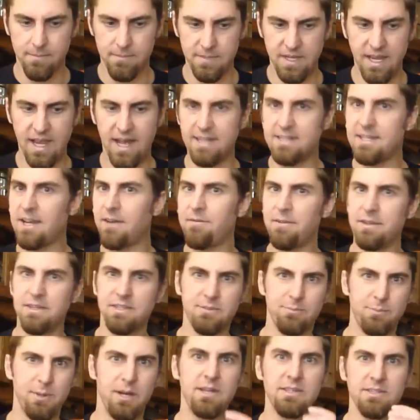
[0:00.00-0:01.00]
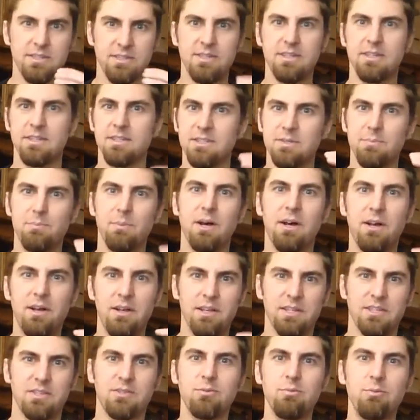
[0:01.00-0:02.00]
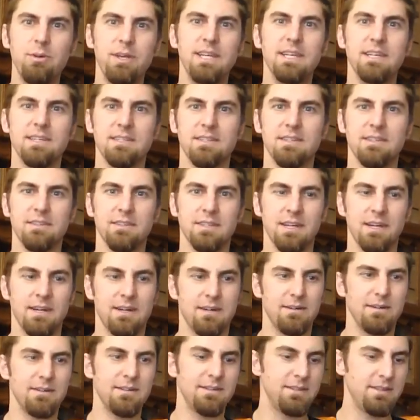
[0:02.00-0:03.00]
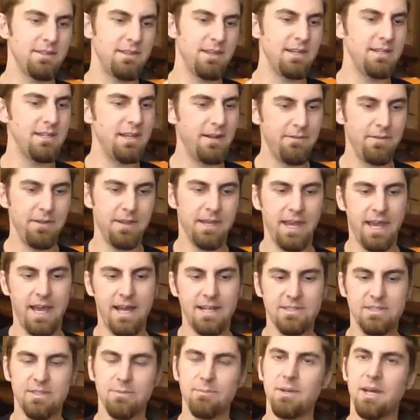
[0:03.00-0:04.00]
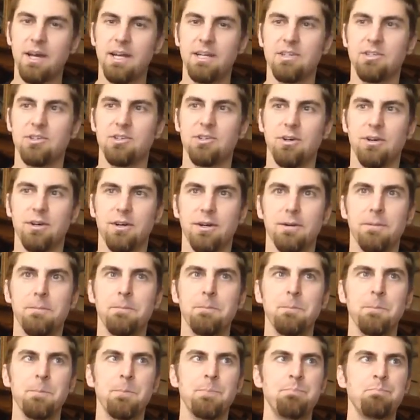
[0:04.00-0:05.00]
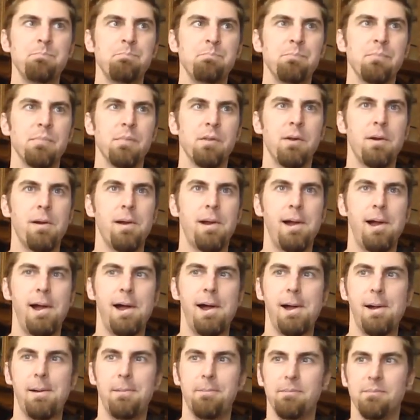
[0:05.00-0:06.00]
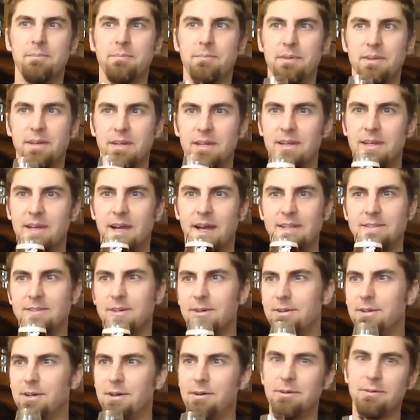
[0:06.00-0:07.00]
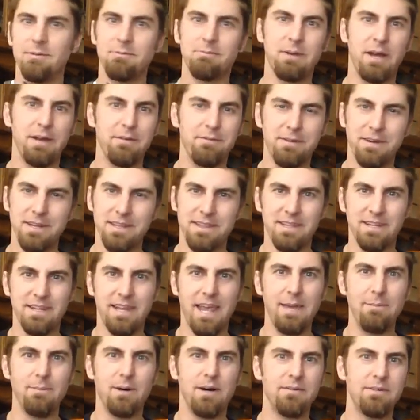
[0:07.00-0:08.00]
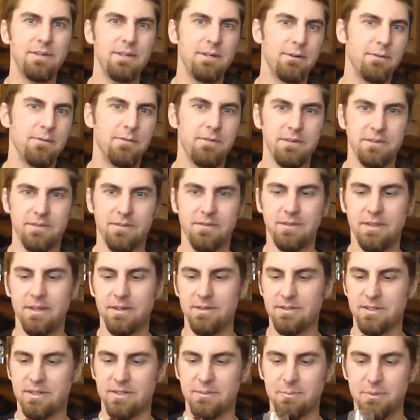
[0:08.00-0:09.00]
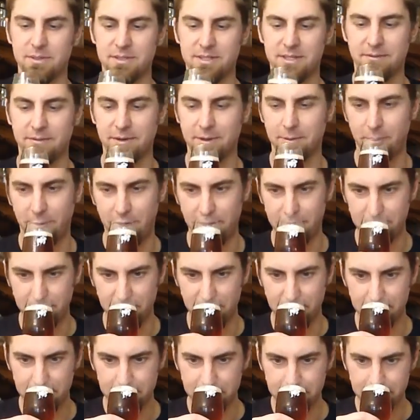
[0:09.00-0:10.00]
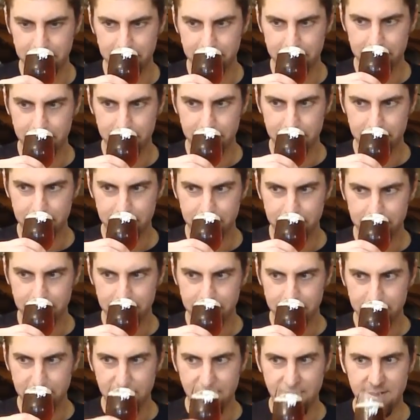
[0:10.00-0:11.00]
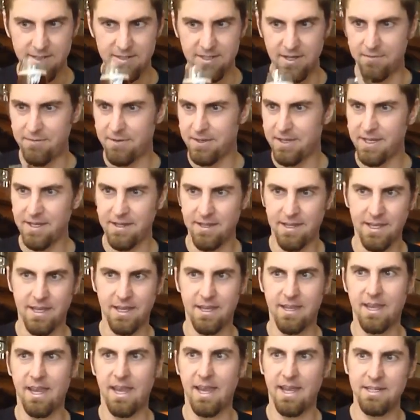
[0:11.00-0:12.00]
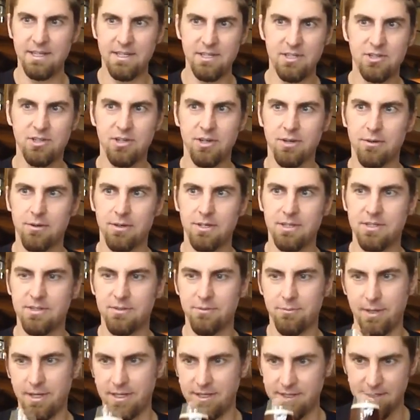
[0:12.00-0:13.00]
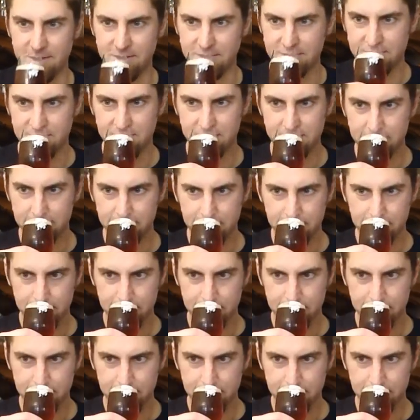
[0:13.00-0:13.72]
Yeah, it definitely smells, you can smell a sweetness in there. They definitely add some kind of sugar. Um, I don't know, I forget the name of it or if there's a specific one, but you definitely get like a candy, sugary sweetness.